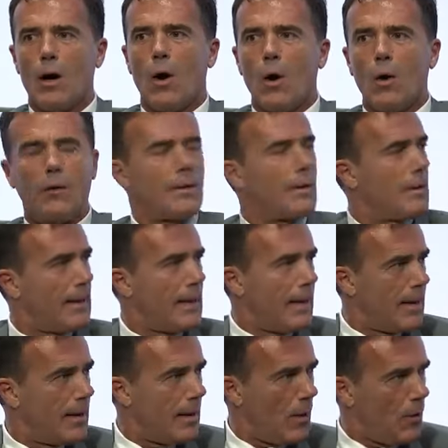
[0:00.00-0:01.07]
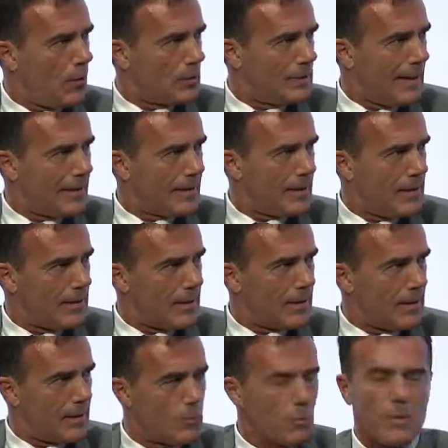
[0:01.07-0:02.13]
on the ordinary
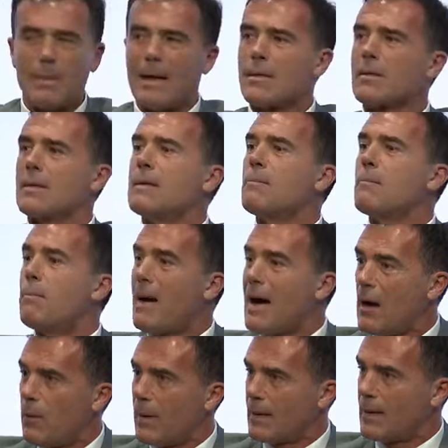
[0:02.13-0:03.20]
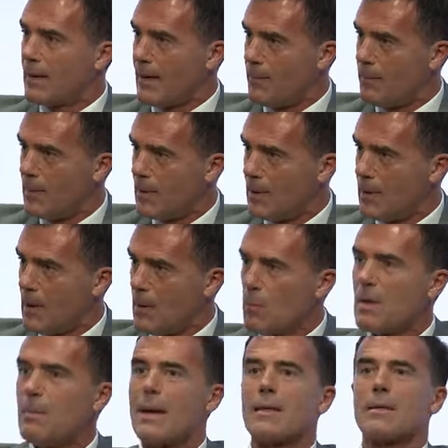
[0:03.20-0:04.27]
citizens. We must empower them.
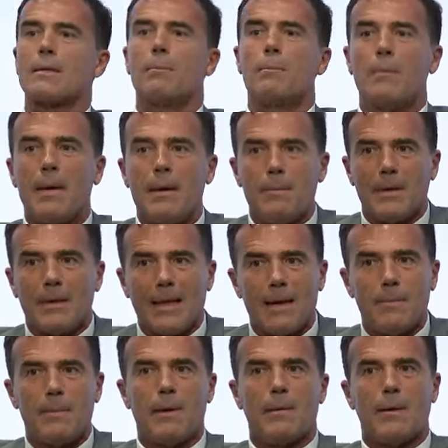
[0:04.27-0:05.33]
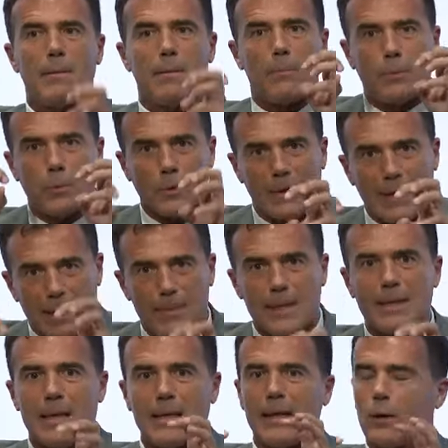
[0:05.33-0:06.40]
We must put them
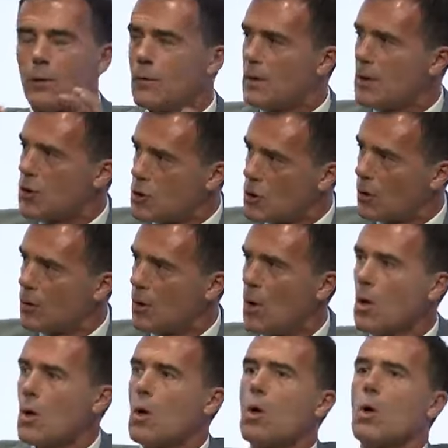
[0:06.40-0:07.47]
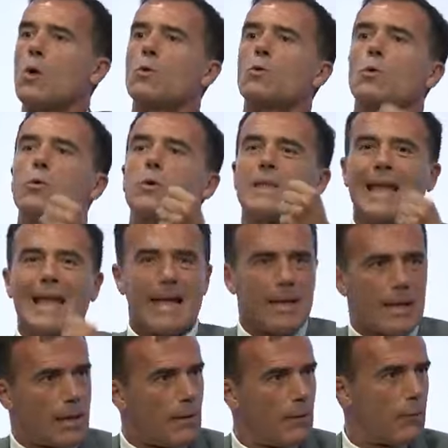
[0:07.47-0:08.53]
in the condition to
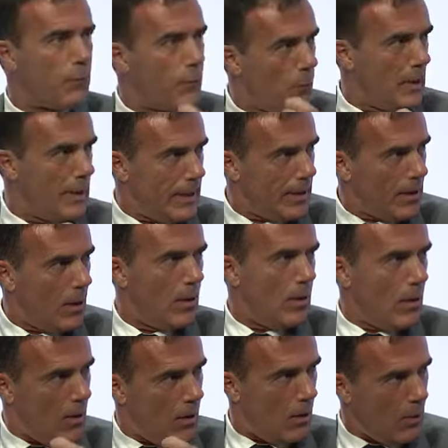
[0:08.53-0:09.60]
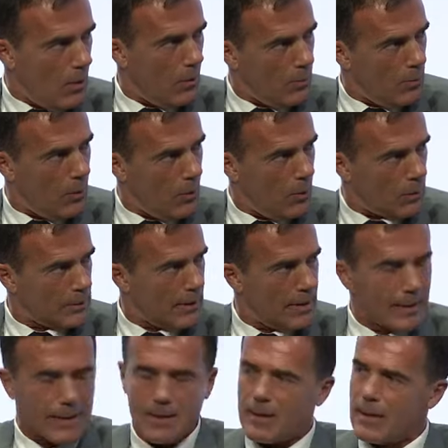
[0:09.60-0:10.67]
take fully on board
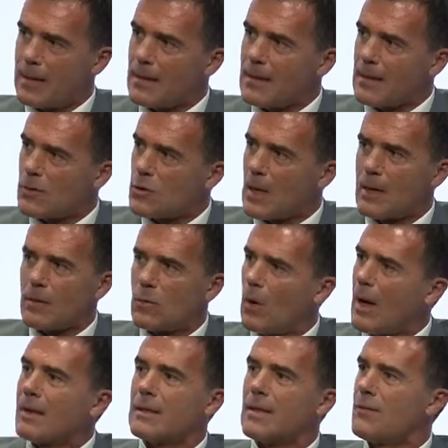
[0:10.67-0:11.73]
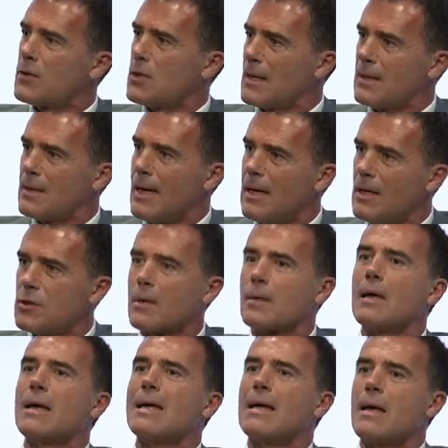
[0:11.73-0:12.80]
this change. So artificial intelligence,
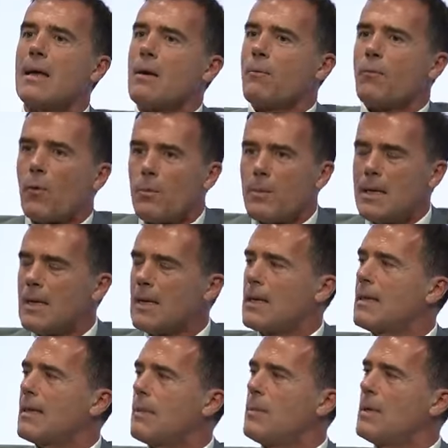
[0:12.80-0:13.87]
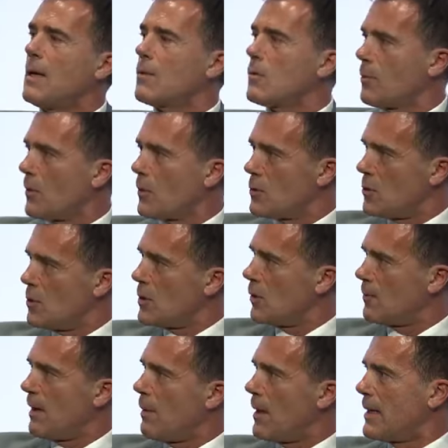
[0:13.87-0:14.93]
for me, is the biggest opportunity
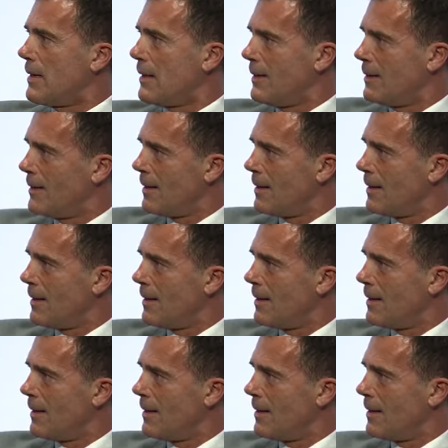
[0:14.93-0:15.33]
of our era.